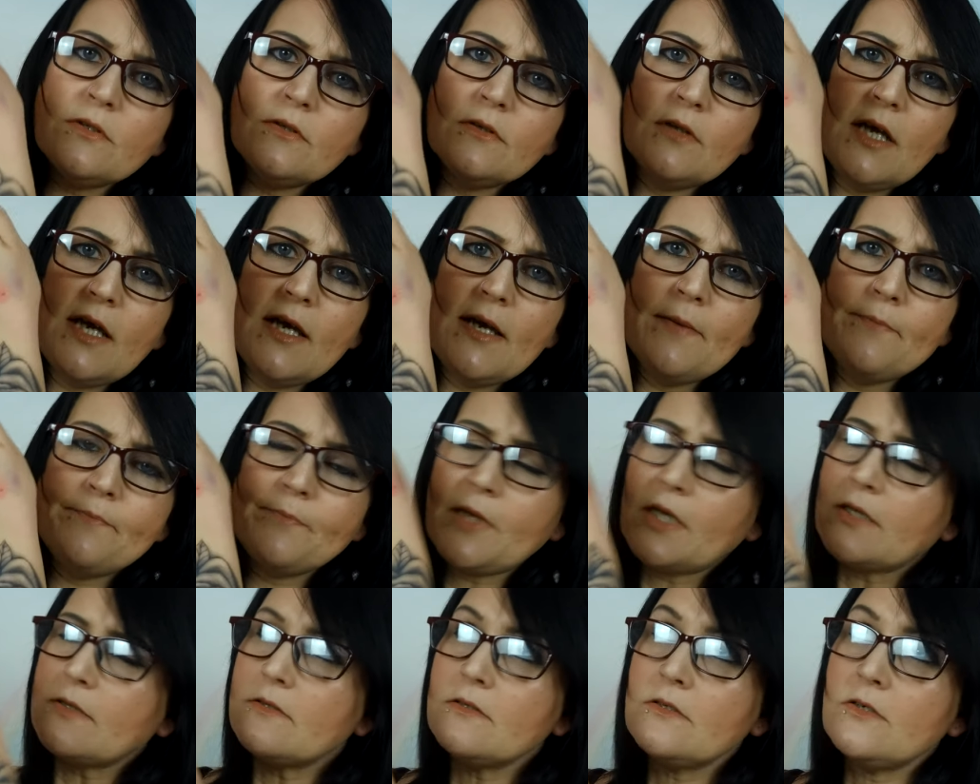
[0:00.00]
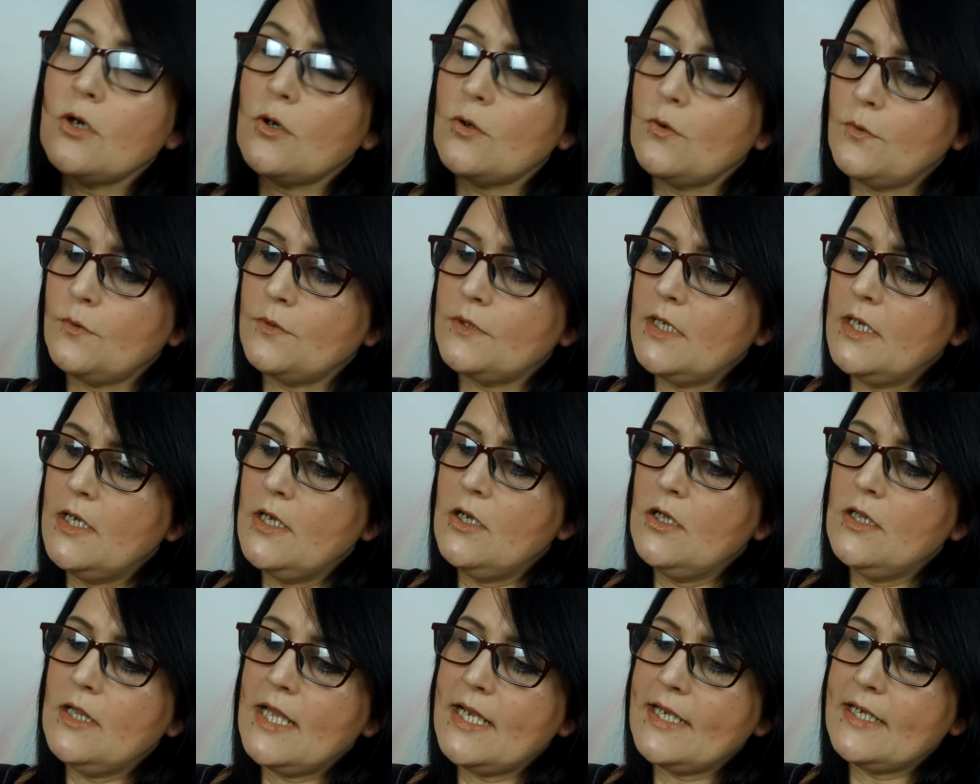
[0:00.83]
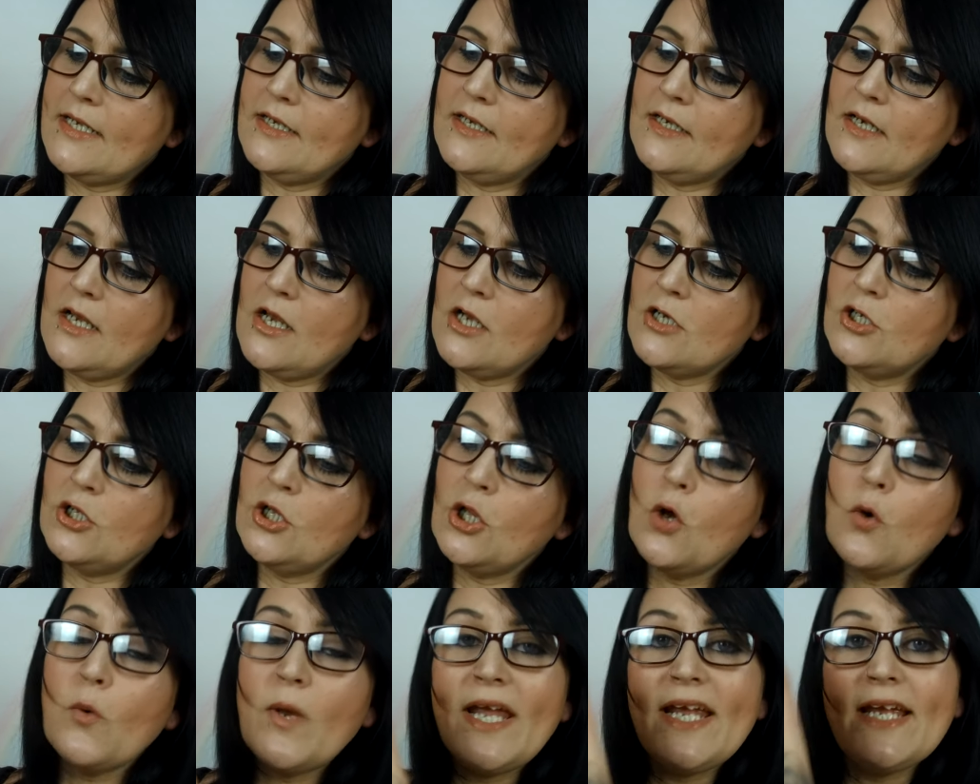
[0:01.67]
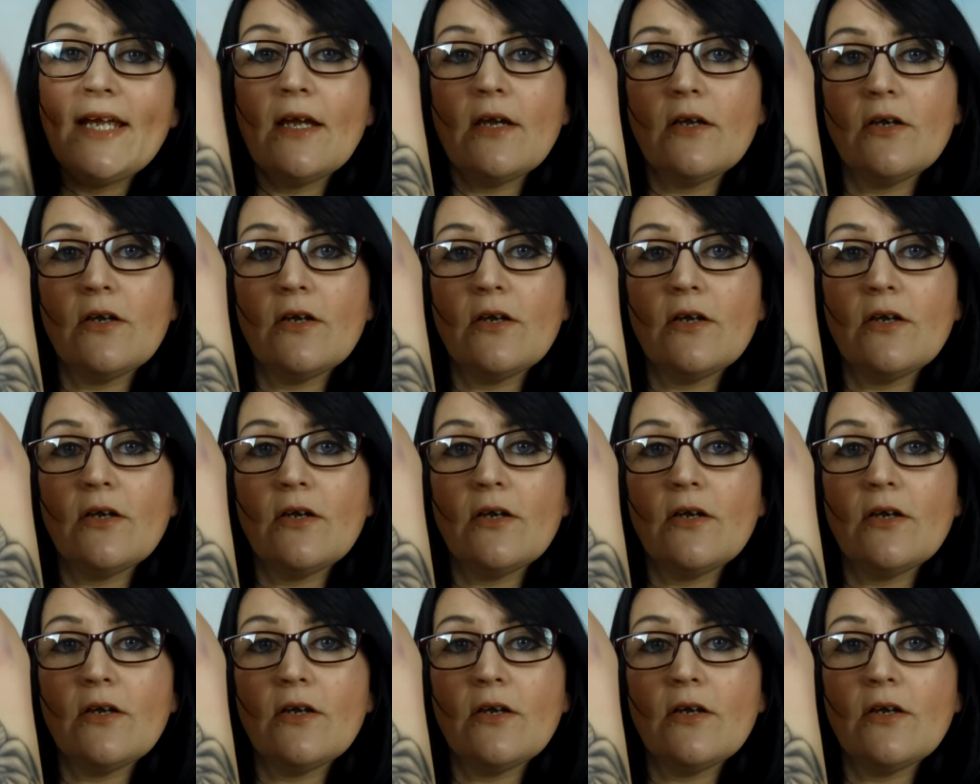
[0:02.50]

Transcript: like a glowing